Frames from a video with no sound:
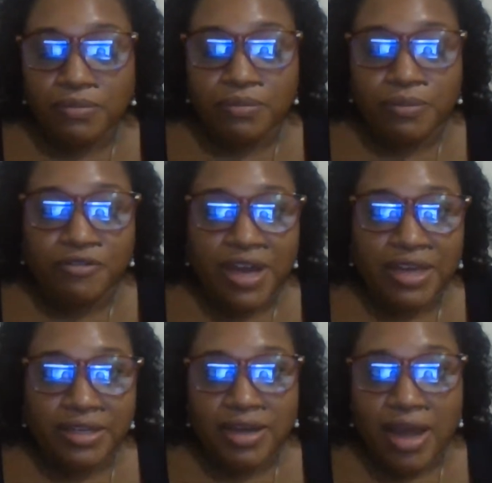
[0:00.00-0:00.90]

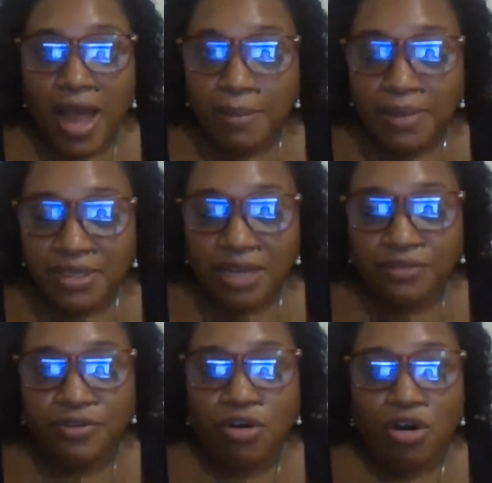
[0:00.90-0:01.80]
providing a habitat
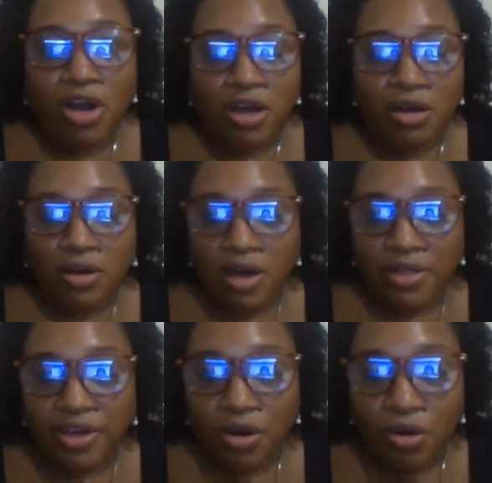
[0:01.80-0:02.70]
for
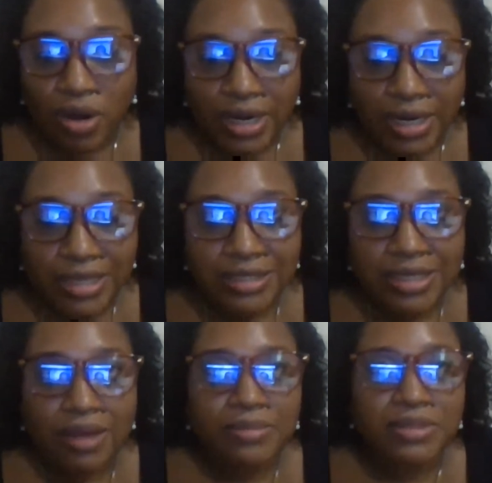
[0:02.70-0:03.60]
other
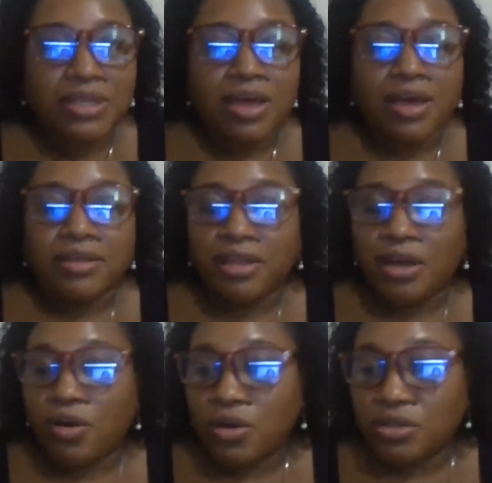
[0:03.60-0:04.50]
organisms. They're
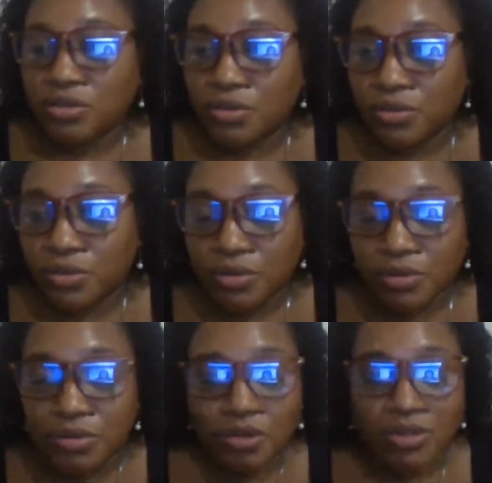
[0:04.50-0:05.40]
also
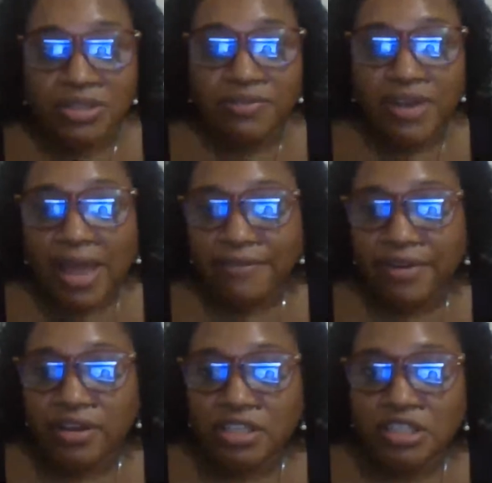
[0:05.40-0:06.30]
source of
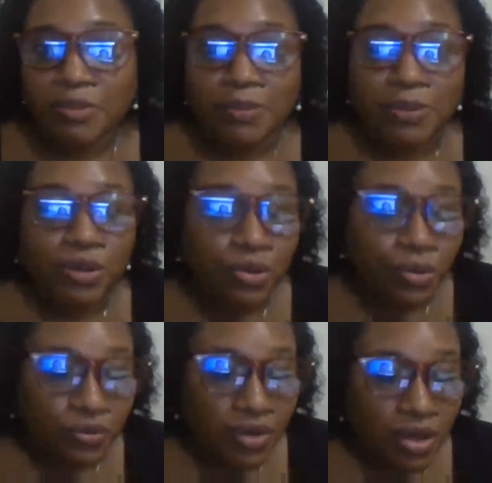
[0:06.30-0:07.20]
livelihoods. People
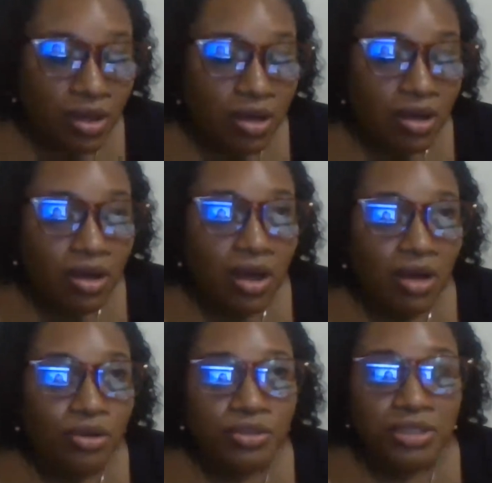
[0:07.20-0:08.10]
go
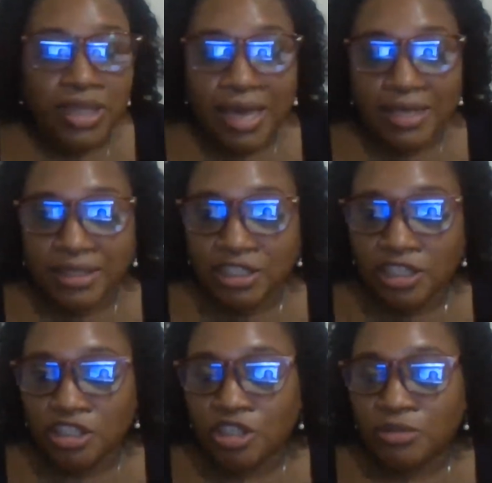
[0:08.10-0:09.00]
utilize it
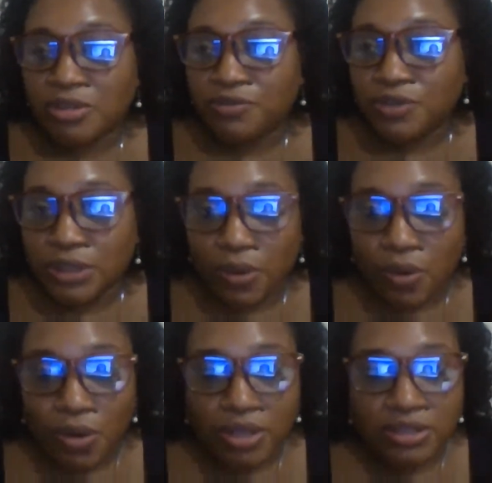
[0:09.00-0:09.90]
in terms of
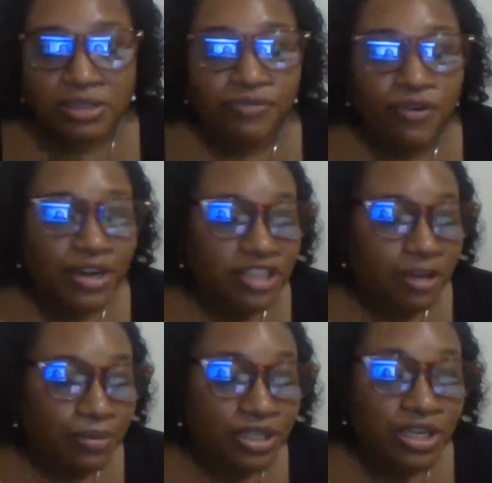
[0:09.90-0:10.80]
tours. For
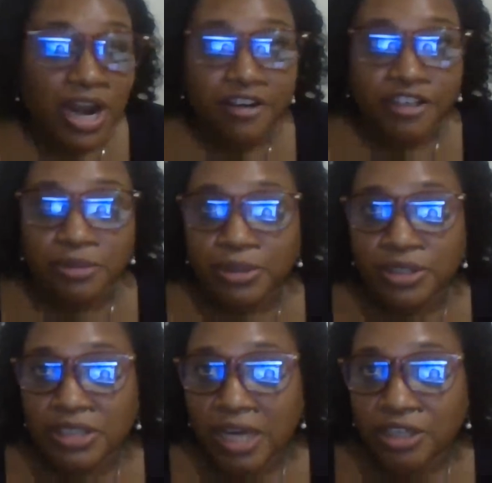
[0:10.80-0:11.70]
example, the Caroni Bird
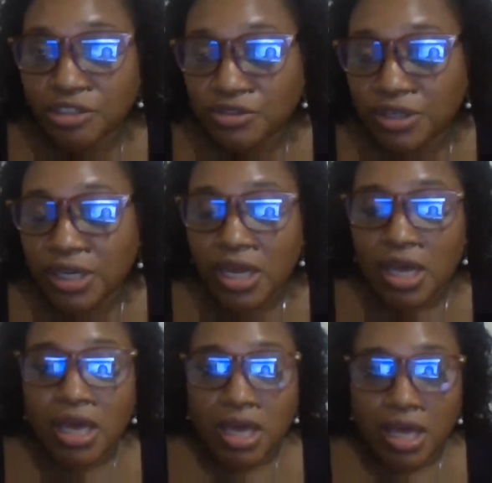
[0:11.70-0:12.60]
Sanctuary
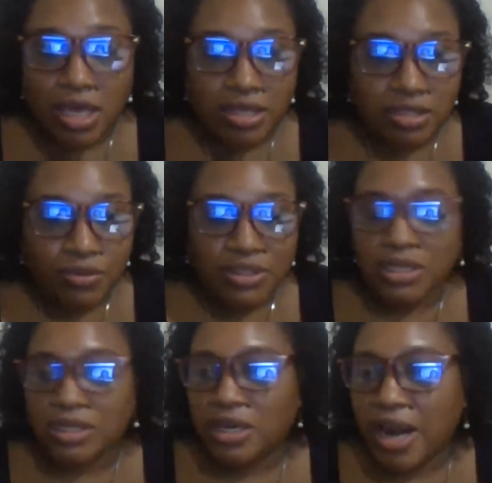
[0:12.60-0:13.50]
is
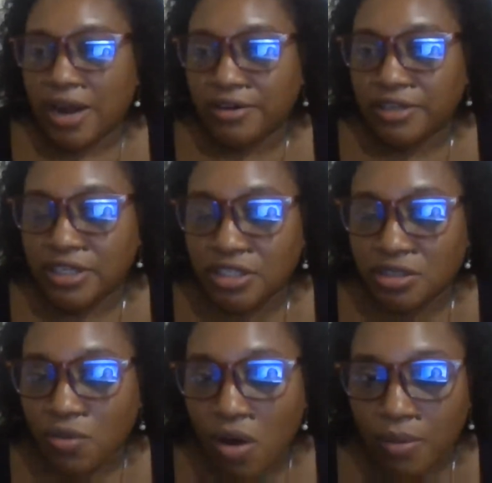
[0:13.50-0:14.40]
within the Caroni
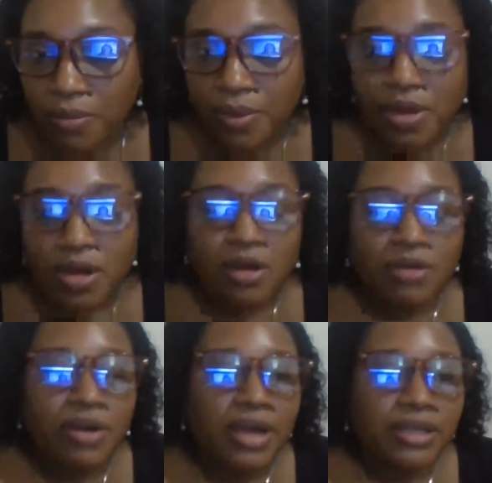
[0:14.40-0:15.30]
Swamp,
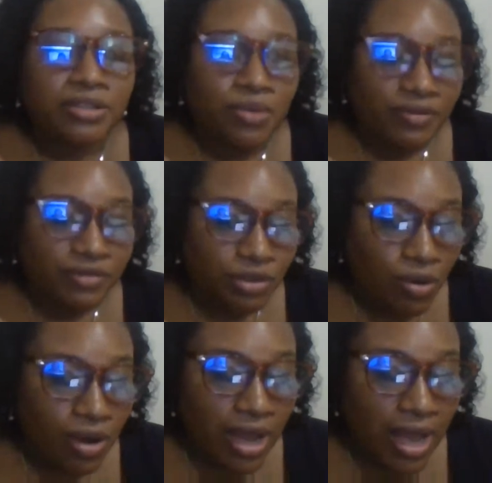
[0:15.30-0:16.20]
right? You have
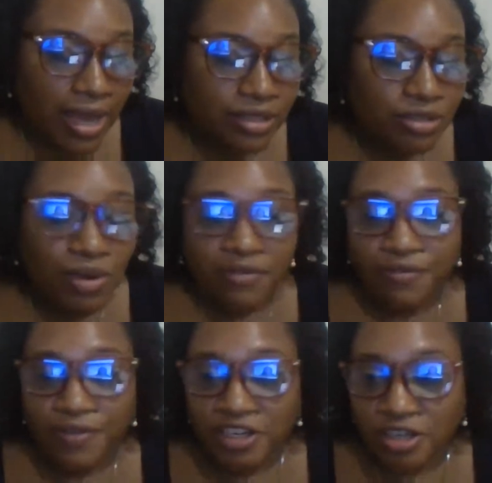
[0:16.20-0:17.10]
tour guides, you have
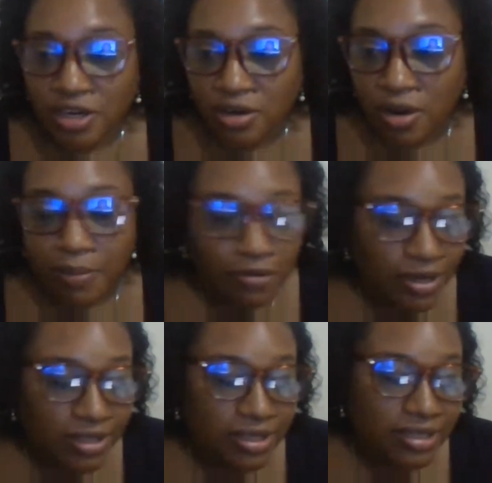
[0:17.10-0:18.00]
fishing
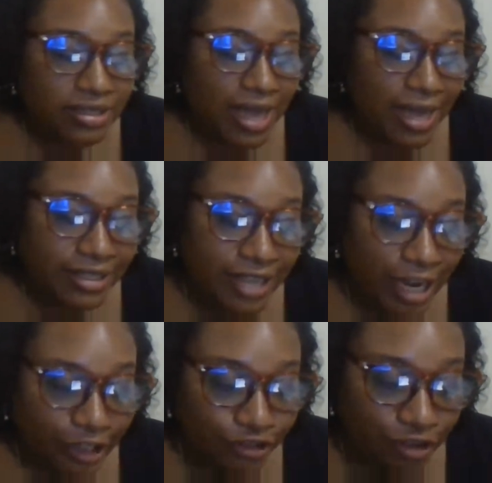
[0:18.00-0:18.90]
operators,
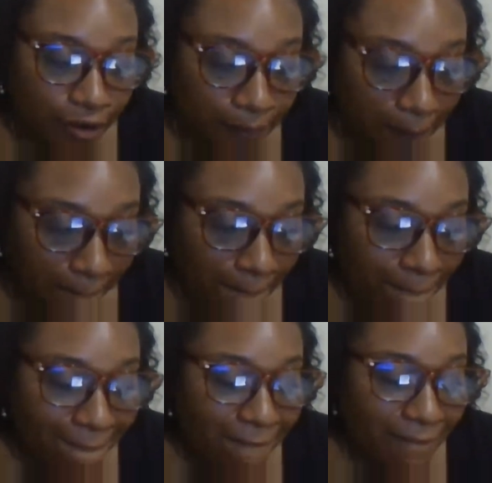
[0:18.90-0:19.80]
etc.
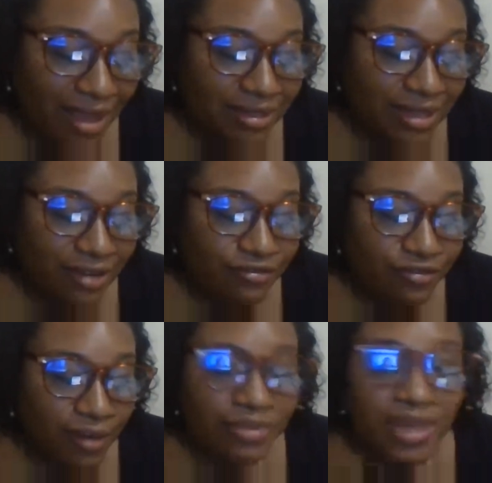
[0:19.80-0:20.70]
And then
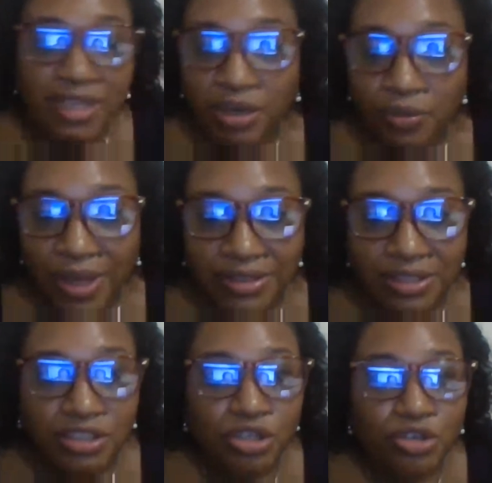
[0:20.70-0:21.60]
from there, they went
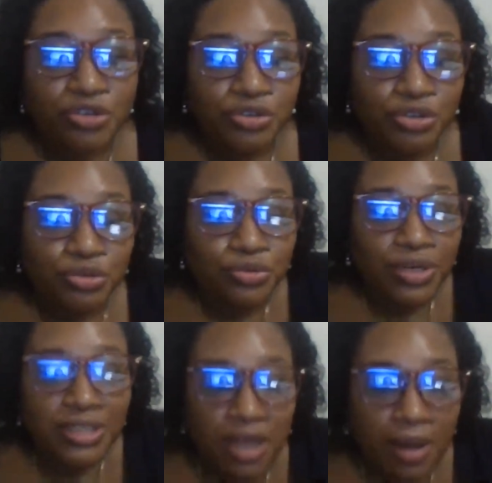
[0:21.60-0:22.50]
into
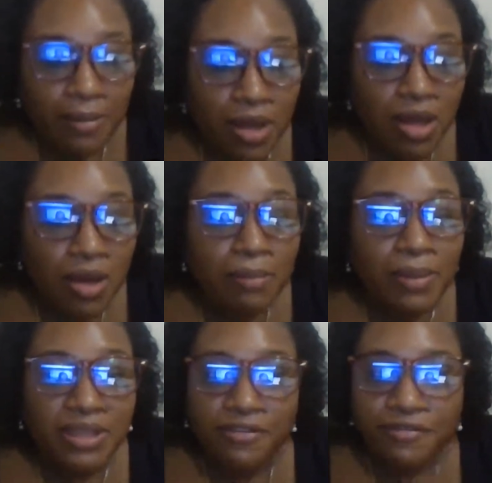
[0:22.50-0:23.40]
tourism,
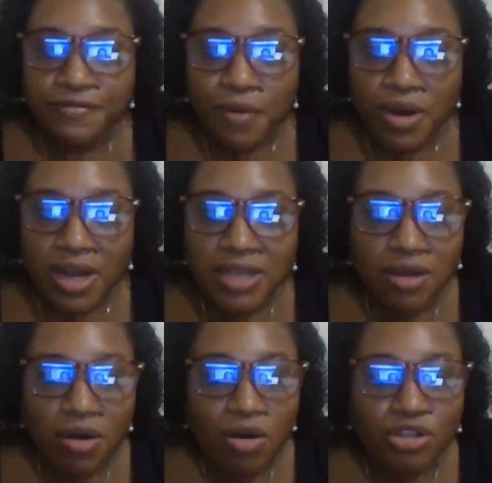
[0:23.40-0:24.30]
but they focus
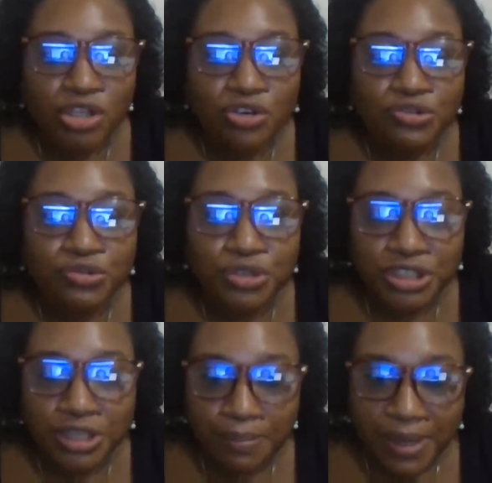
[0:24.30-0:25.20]
on the cruise
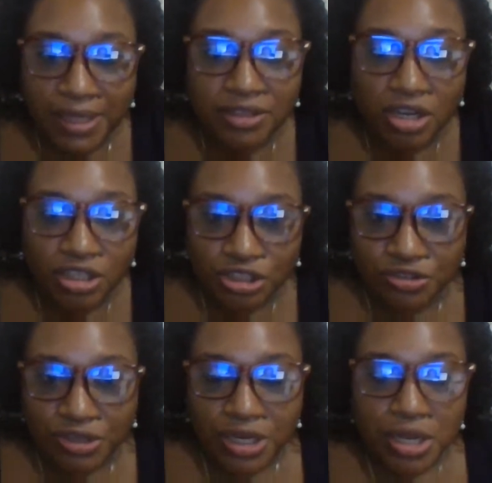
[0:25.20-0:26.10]
ship
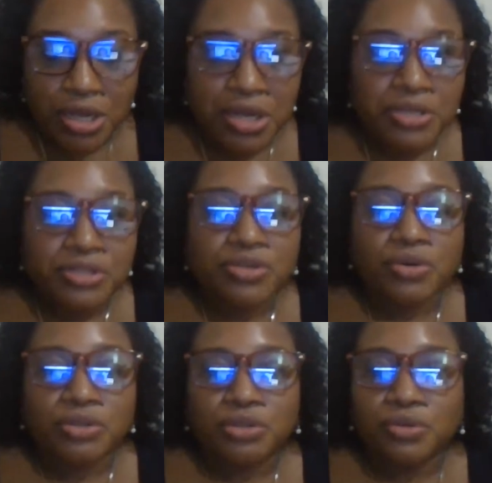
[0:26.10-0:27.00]
industry.
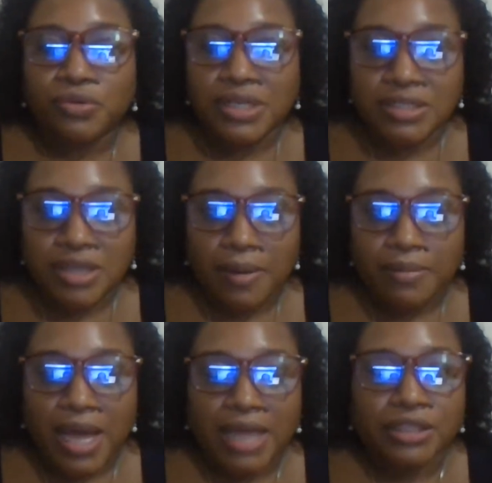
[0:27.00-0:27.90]
So,
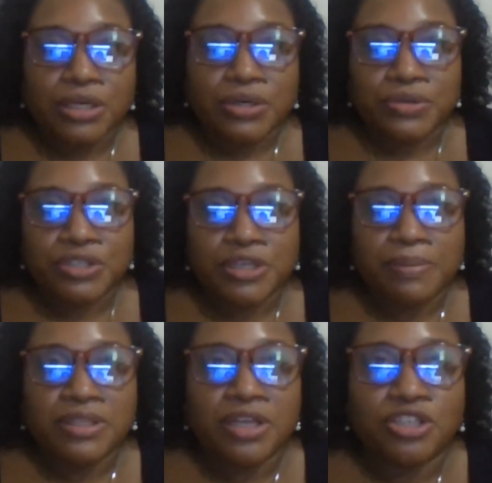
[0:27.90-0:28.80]
tourism and the cruise ship
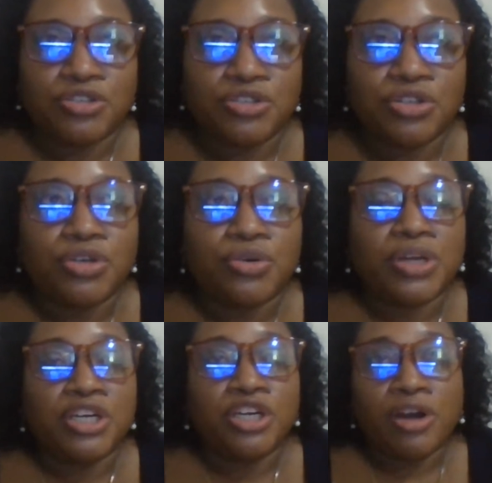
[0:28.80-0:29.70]
industry. So, you
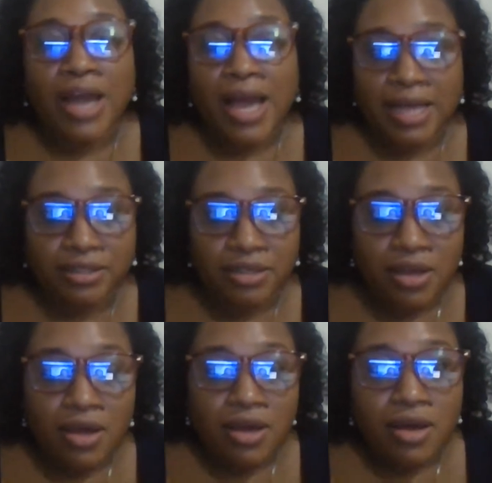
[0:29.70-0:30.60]
can look at
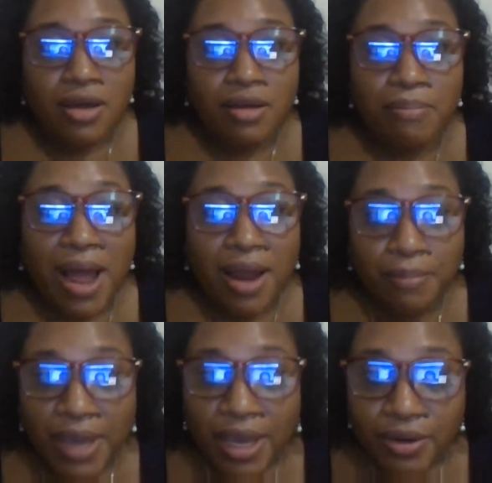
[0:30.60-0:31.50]

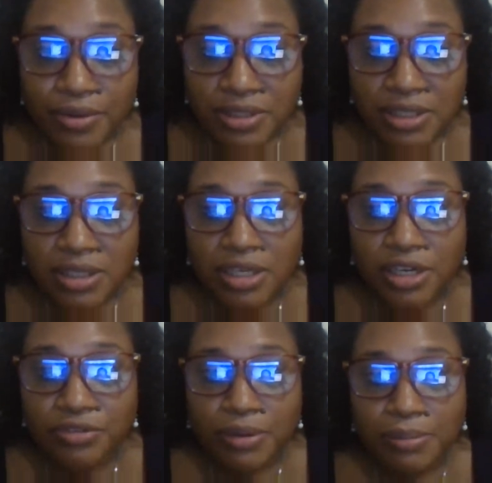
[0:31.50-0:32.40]
Barbados in the
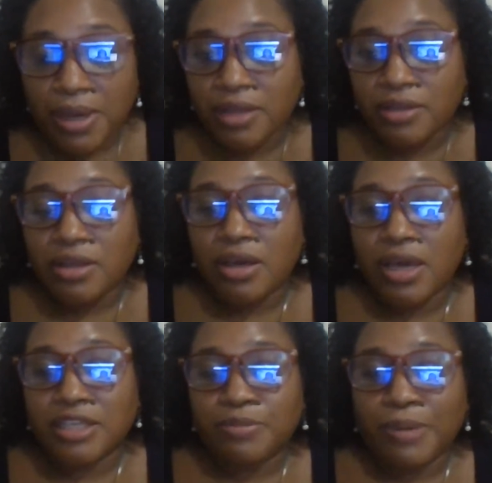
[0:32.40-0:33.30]
Caribbean,
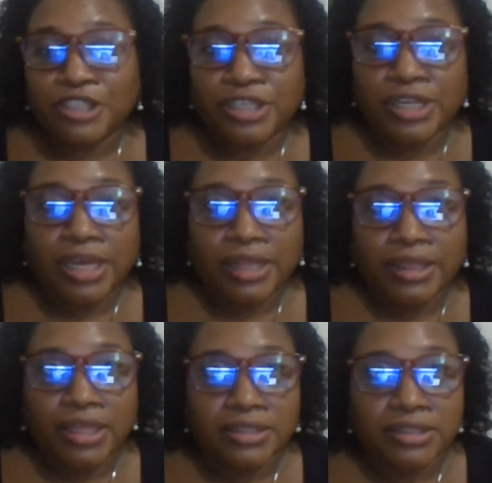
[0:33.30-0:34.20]
especially in
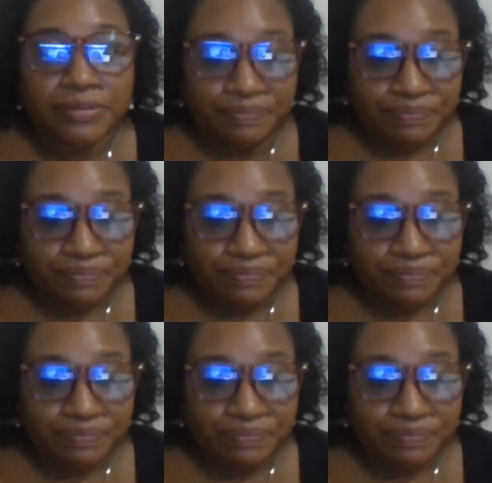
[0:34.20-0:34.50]
this